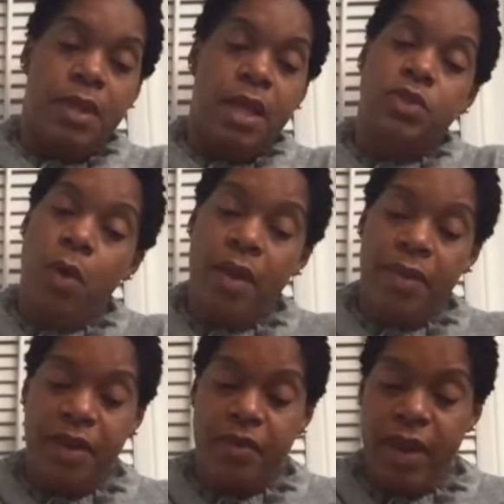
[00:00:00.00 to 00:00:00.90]
That's one
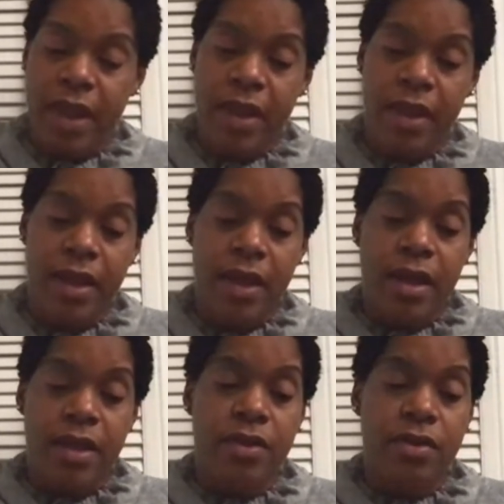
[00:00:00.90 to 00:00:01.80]
theory.
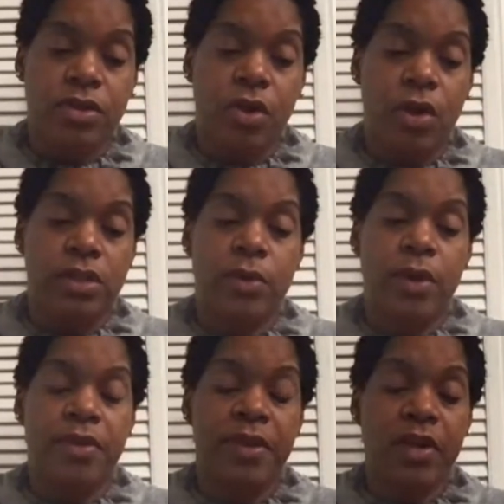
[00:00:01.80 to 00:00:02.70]
There's also
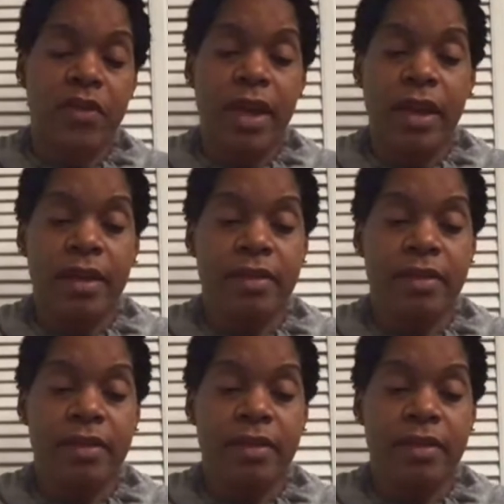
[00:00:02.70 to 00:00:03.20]
a theory